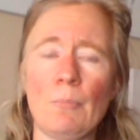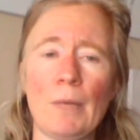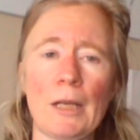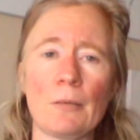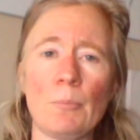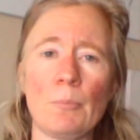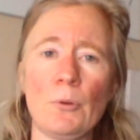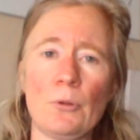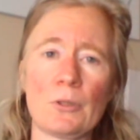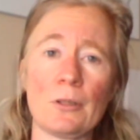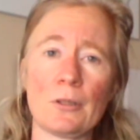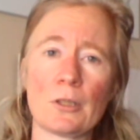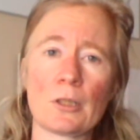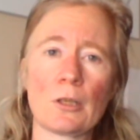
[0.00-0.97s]
make a
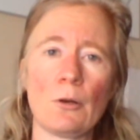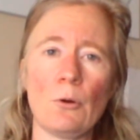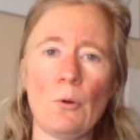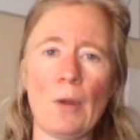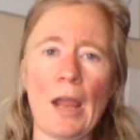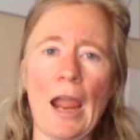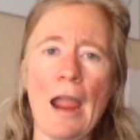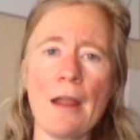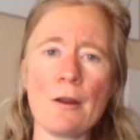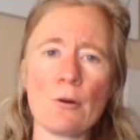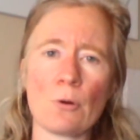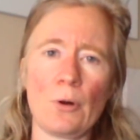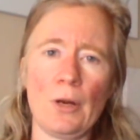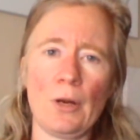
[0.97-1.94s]
person so
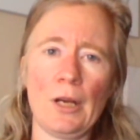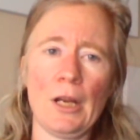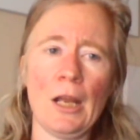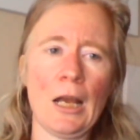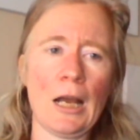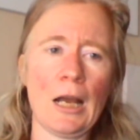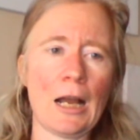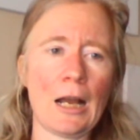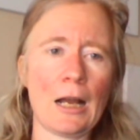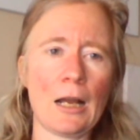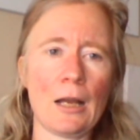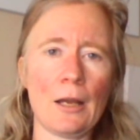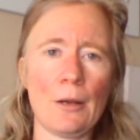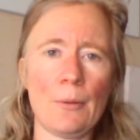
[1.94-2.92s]
angry
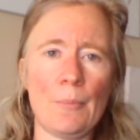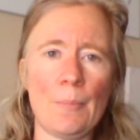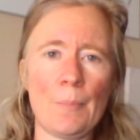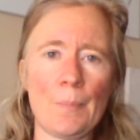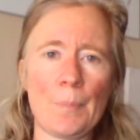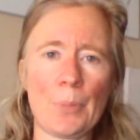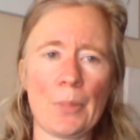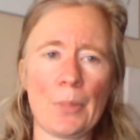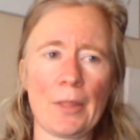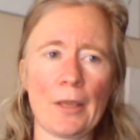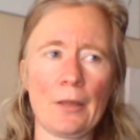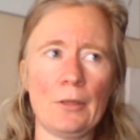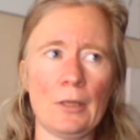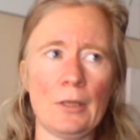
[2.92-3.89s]

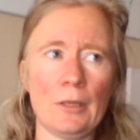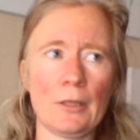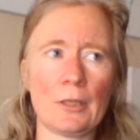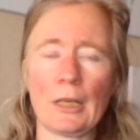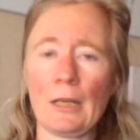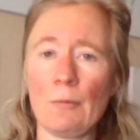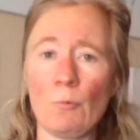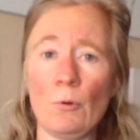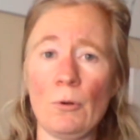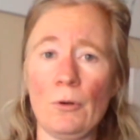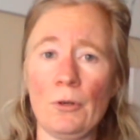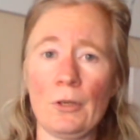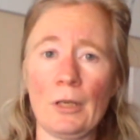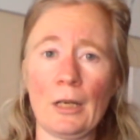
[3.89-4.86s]
that they
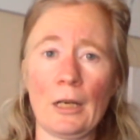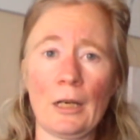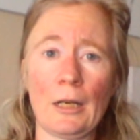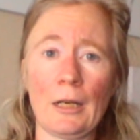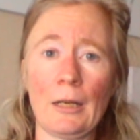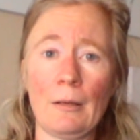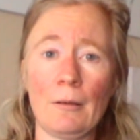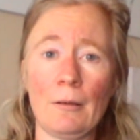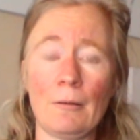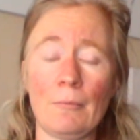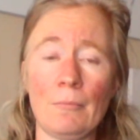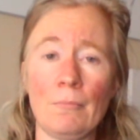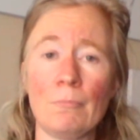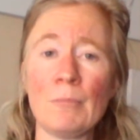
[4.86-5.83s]
would
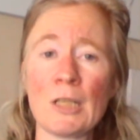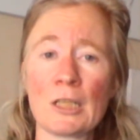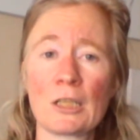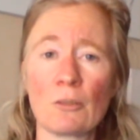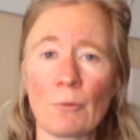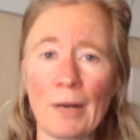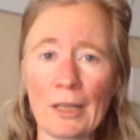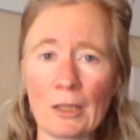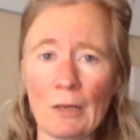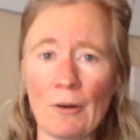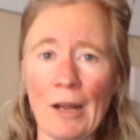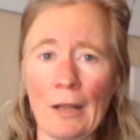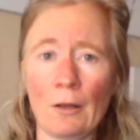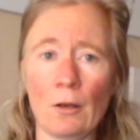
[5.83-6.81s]
misdirect
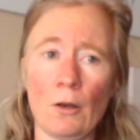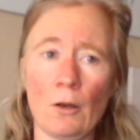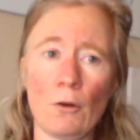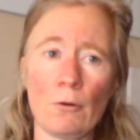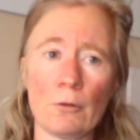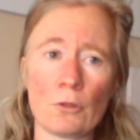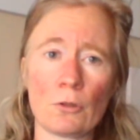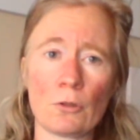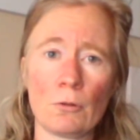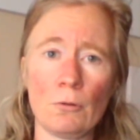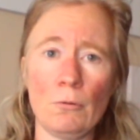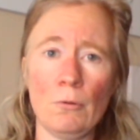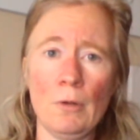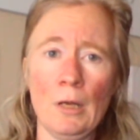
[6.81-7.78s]
their anger
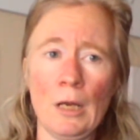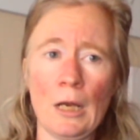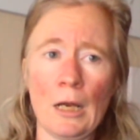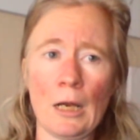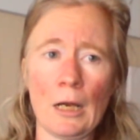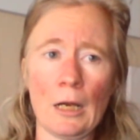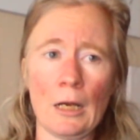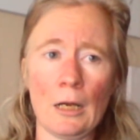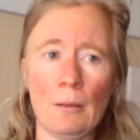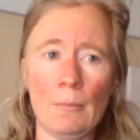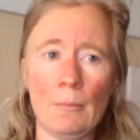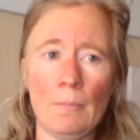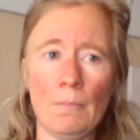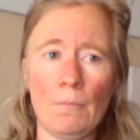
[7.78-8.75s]
onto
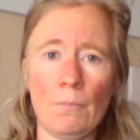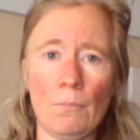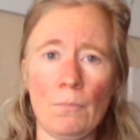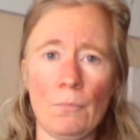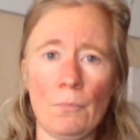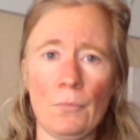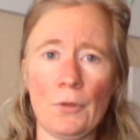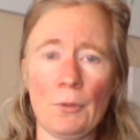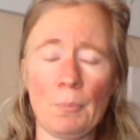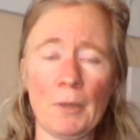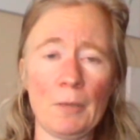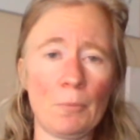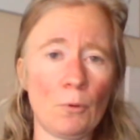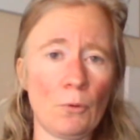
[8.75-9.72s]
the
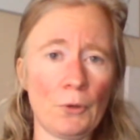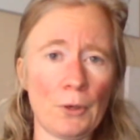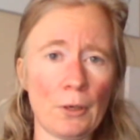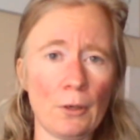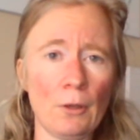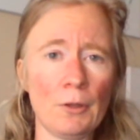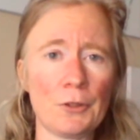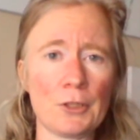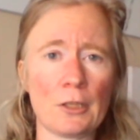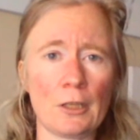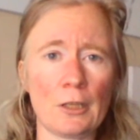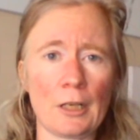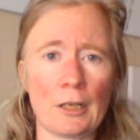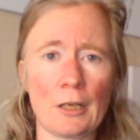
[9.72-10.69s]
people that are not the
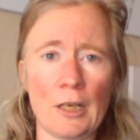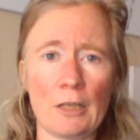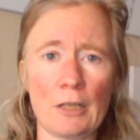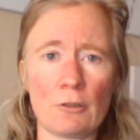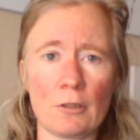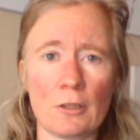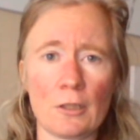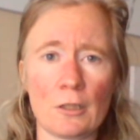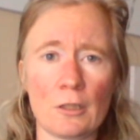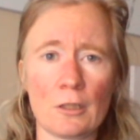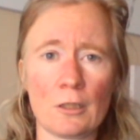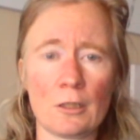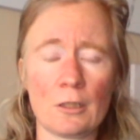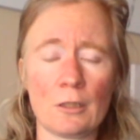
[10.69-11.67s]

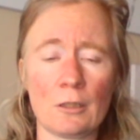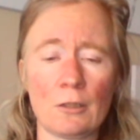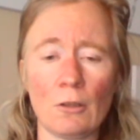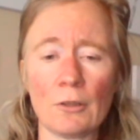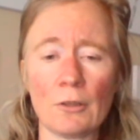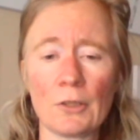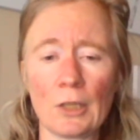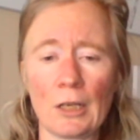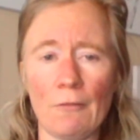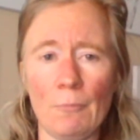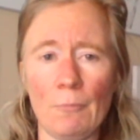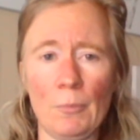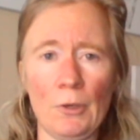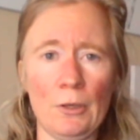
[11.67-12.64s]
psychiatrists, not the
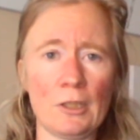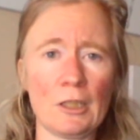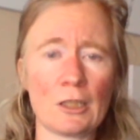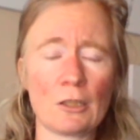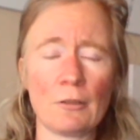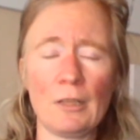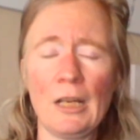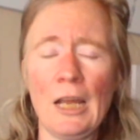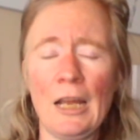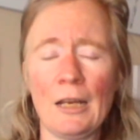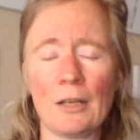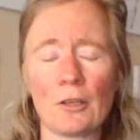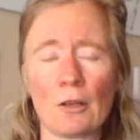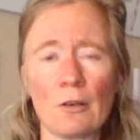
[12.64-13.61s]
government. So
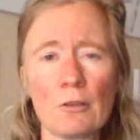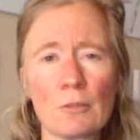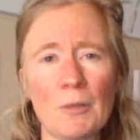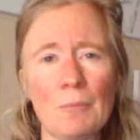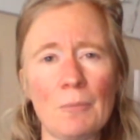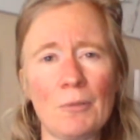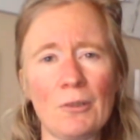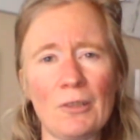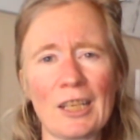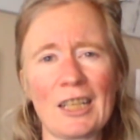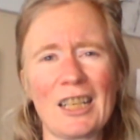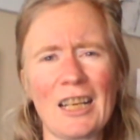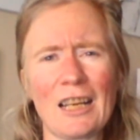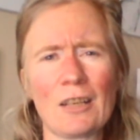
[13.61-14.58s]
those people who are
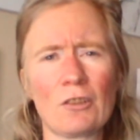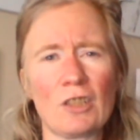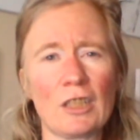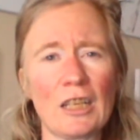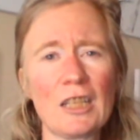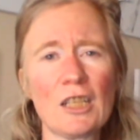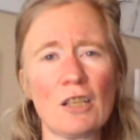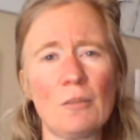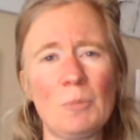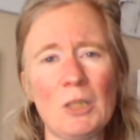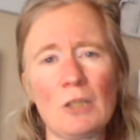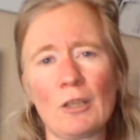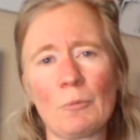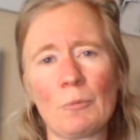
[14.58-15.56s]
getting angry, they should
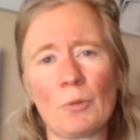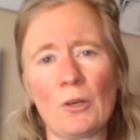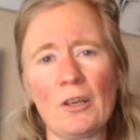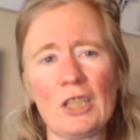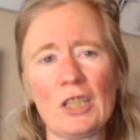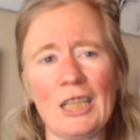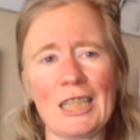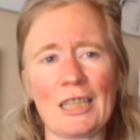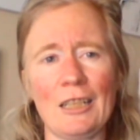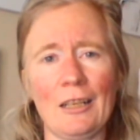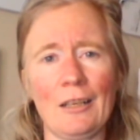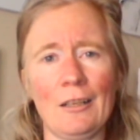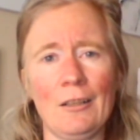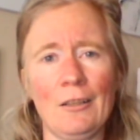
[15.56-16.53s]
be doing
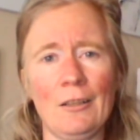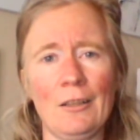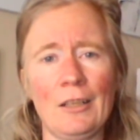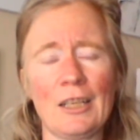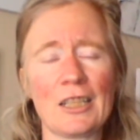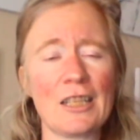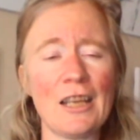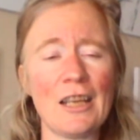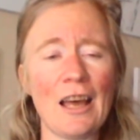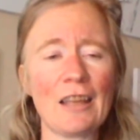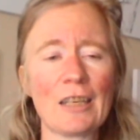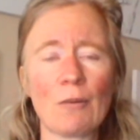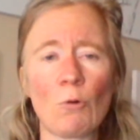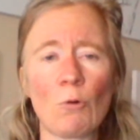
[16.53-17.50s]
protesting. There's
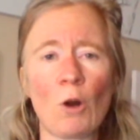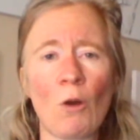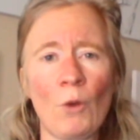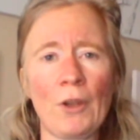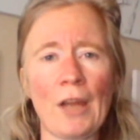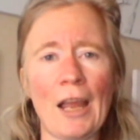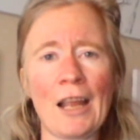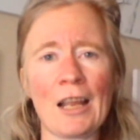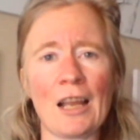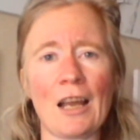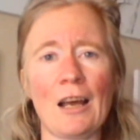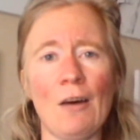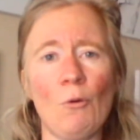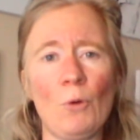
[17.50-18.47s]
nothing wrong with
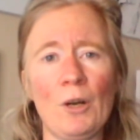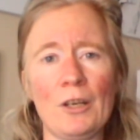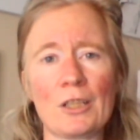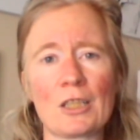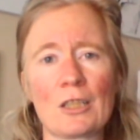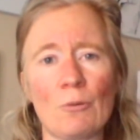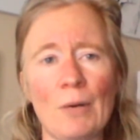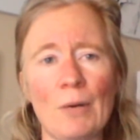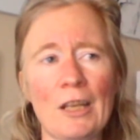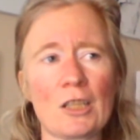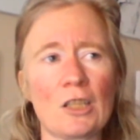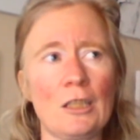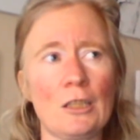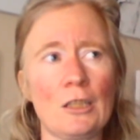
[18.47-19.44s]
anger when it's
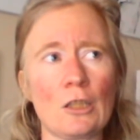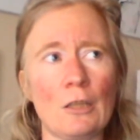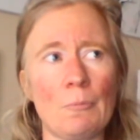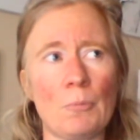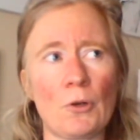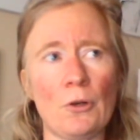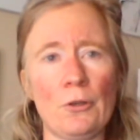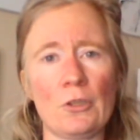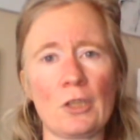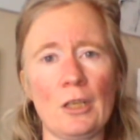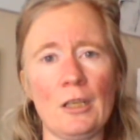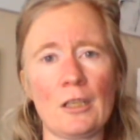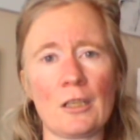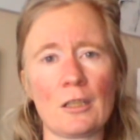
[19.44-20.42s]
directed into the
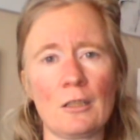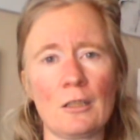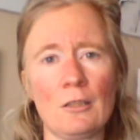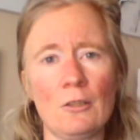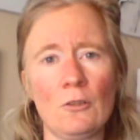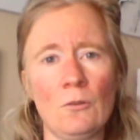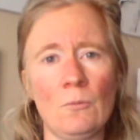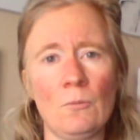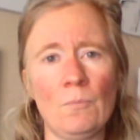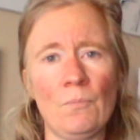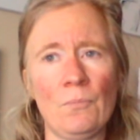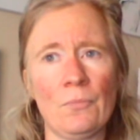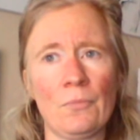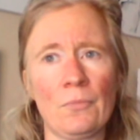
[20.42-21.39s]
protest.
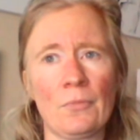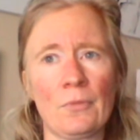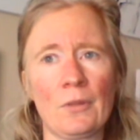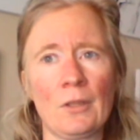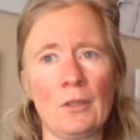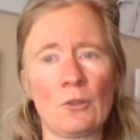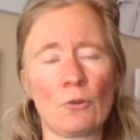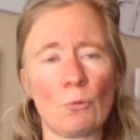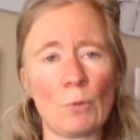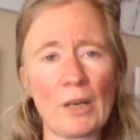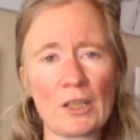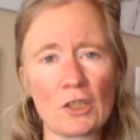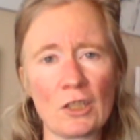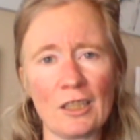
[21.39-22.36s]

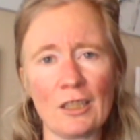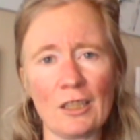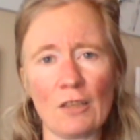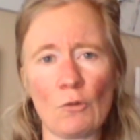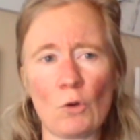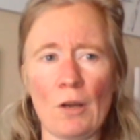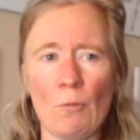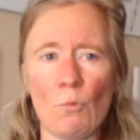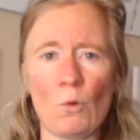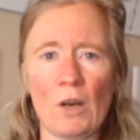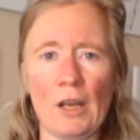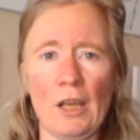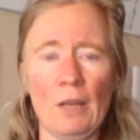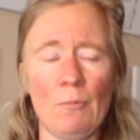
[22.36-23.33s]
Directed in the right
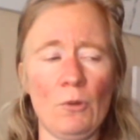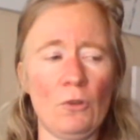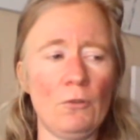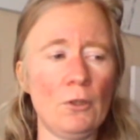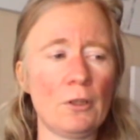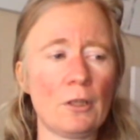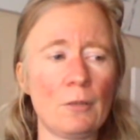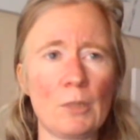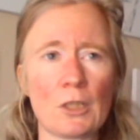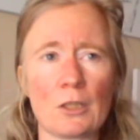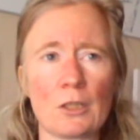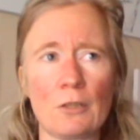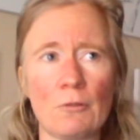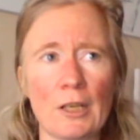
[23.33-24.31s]
way. If you're going to
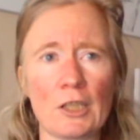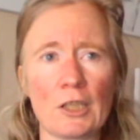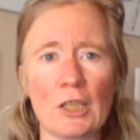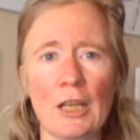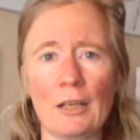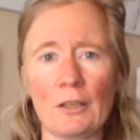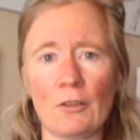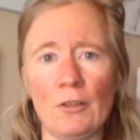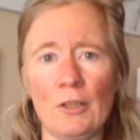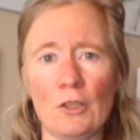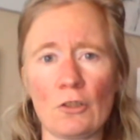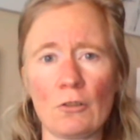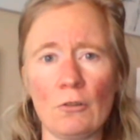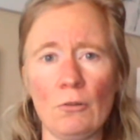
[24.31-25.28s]
misdirect your anger
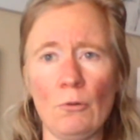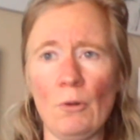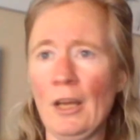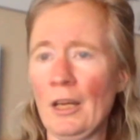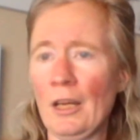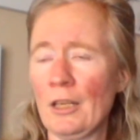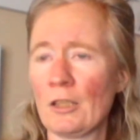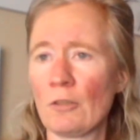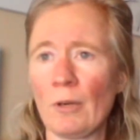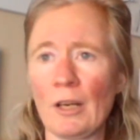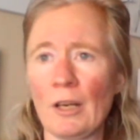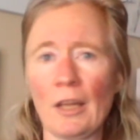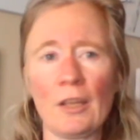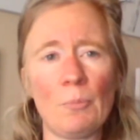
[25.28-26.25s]
into
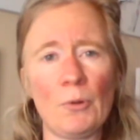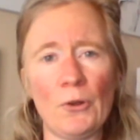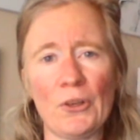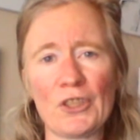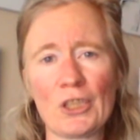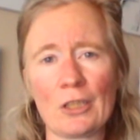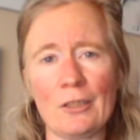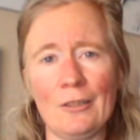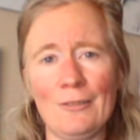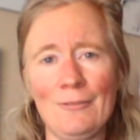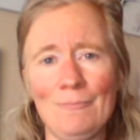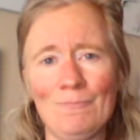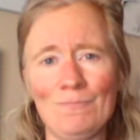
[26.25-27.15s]
another person